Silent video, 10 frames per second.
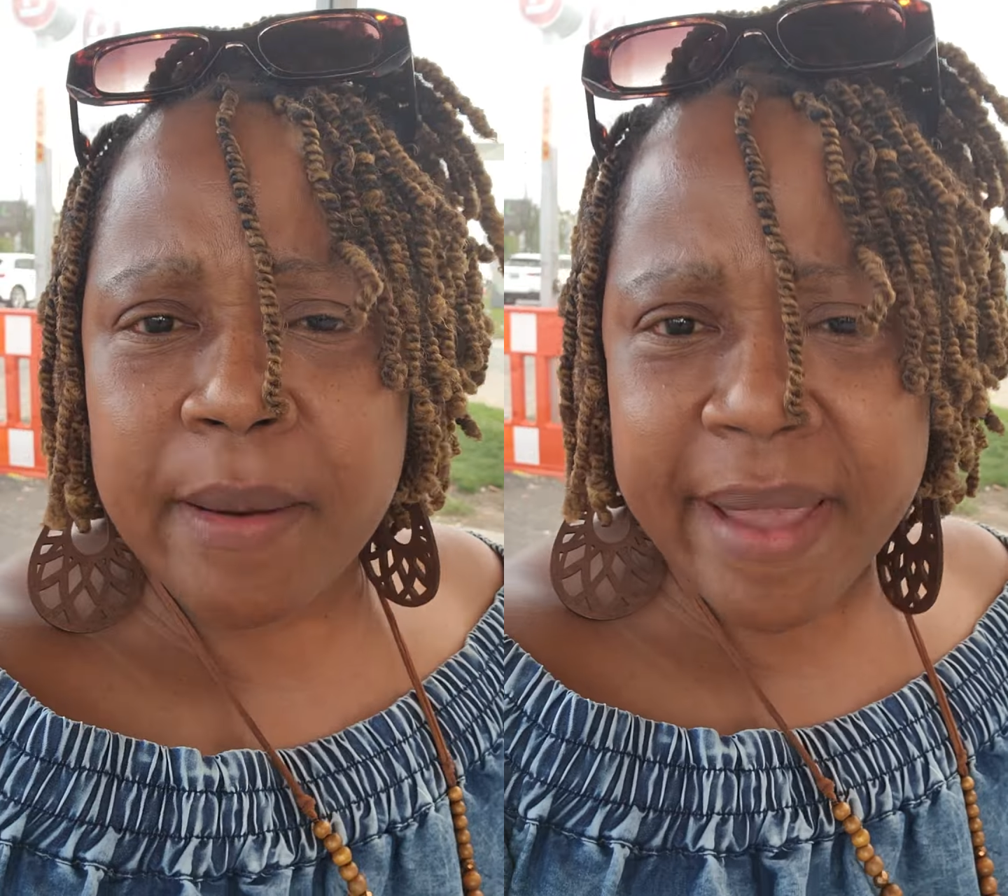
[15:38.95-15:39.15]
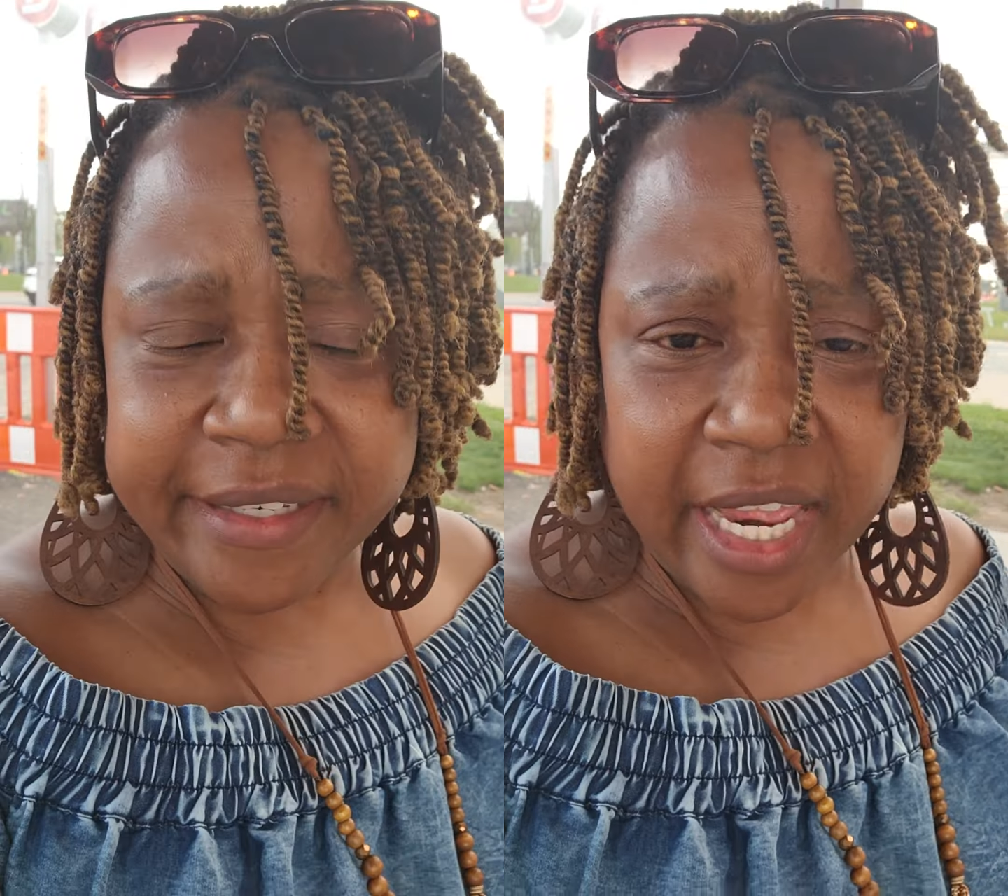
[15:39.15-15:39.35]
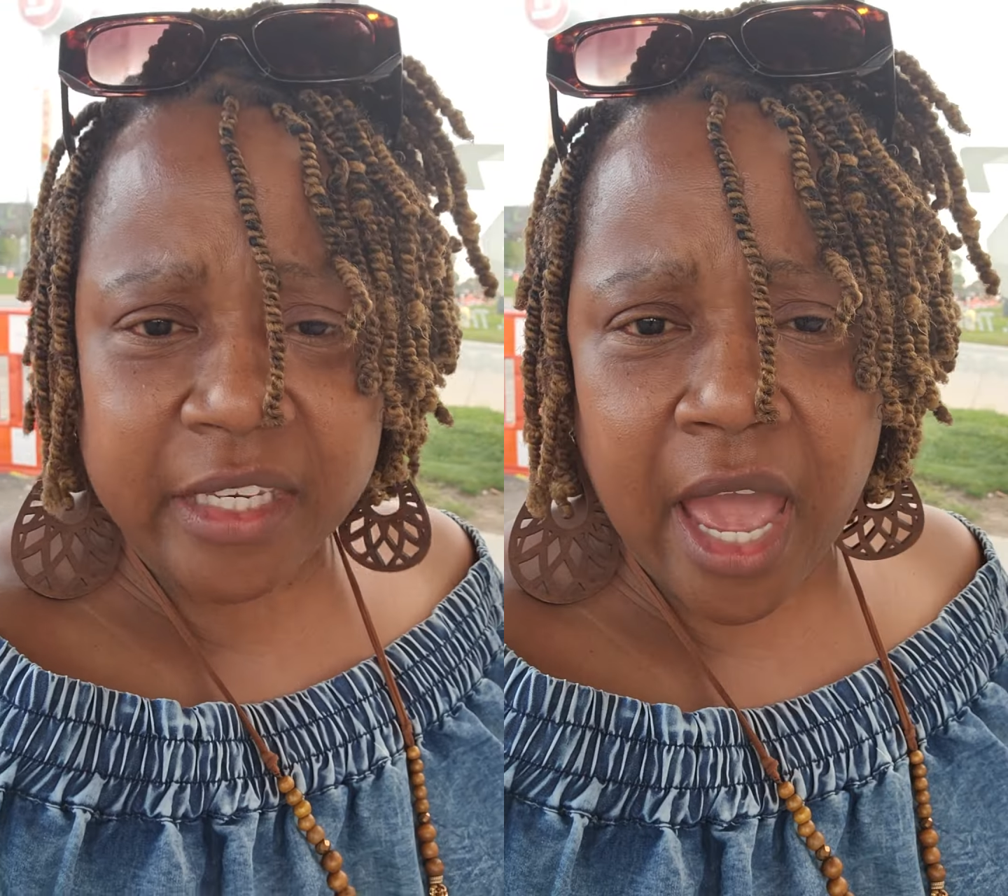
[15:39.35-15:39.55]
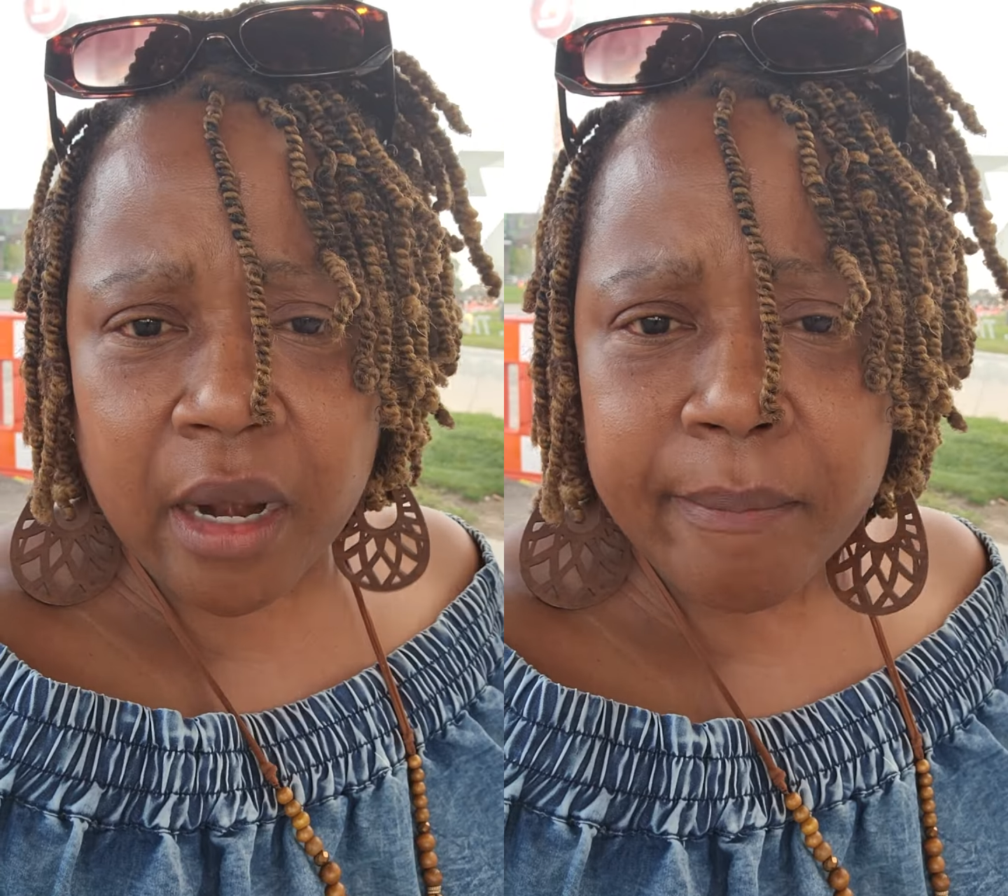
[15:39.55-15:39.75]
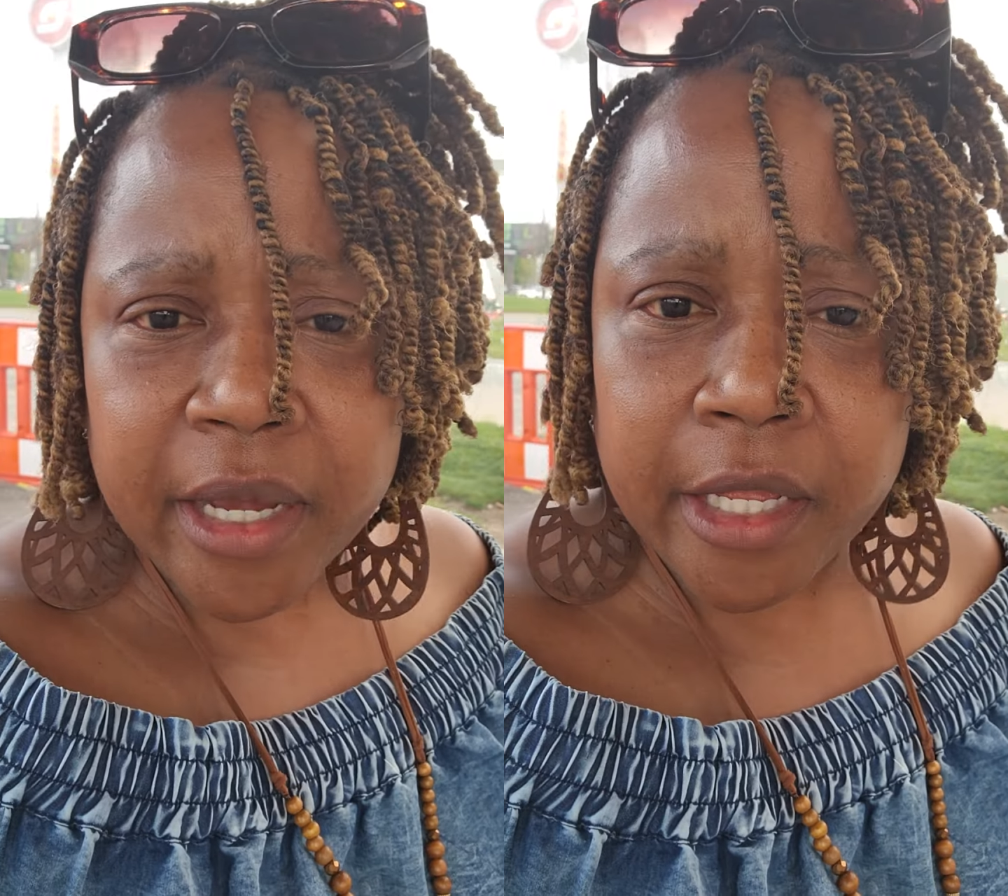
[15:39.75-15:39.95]
to make that
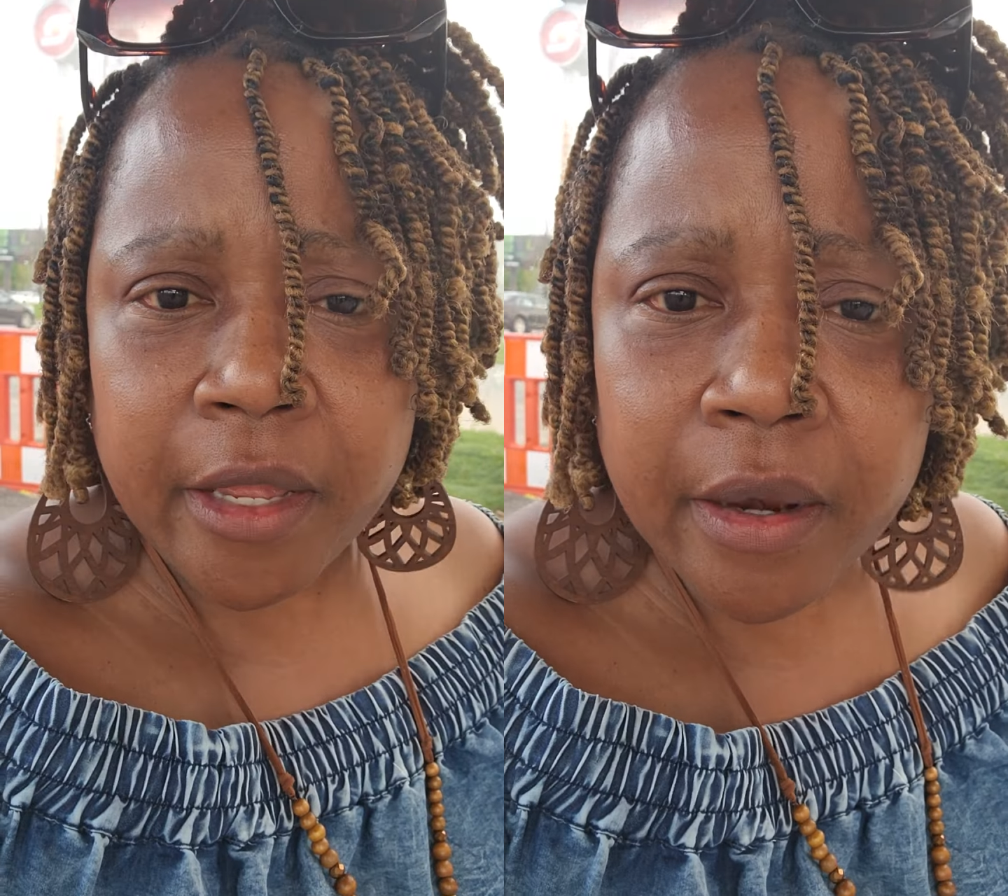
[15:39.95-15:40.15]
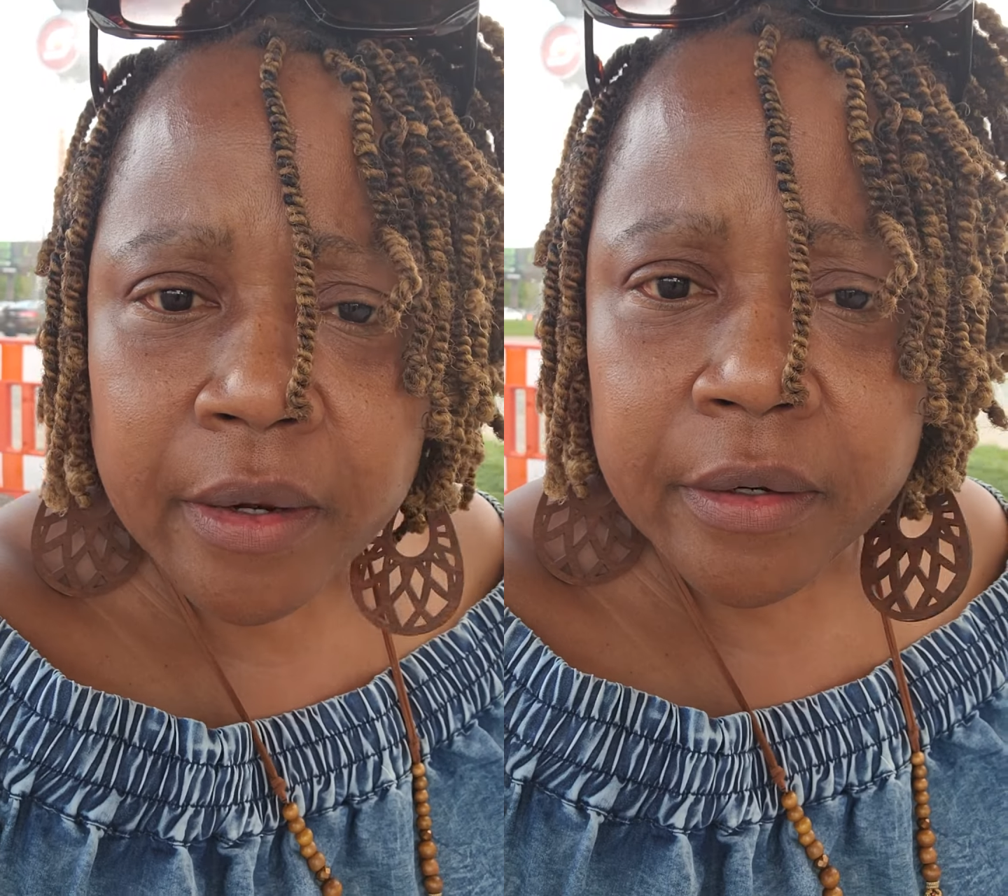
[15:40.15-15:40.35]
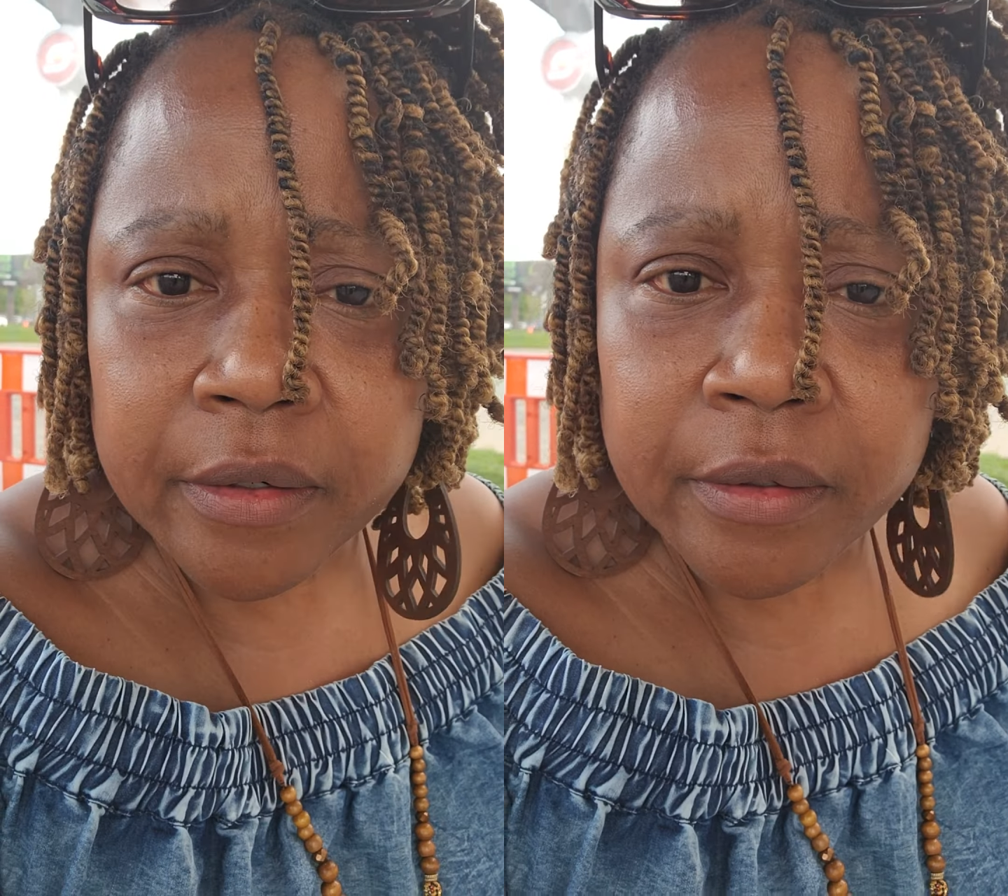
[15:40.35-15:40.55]
kind of money here.